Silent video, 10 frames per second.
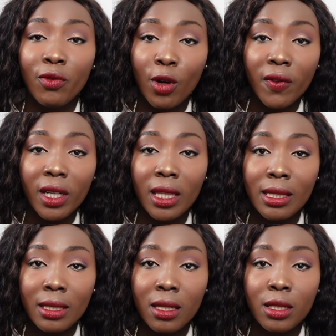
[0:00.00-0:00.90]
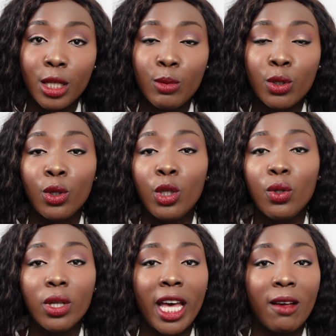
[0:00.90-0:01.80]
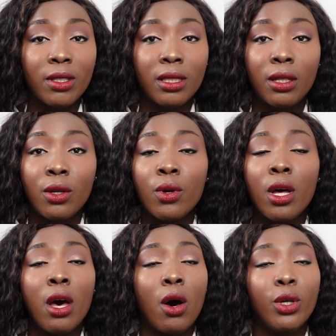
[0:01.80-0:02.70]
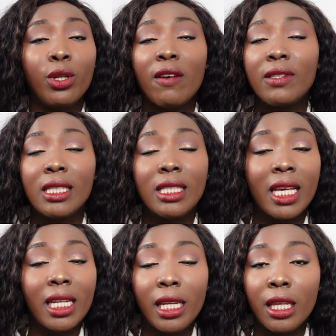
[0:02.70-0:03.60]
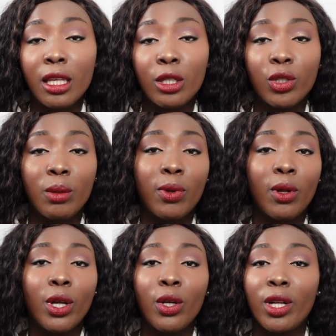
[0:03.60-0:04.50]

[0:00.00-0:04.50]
involved in the system, so you don't have to tell, or you don't have to send anything to your employer.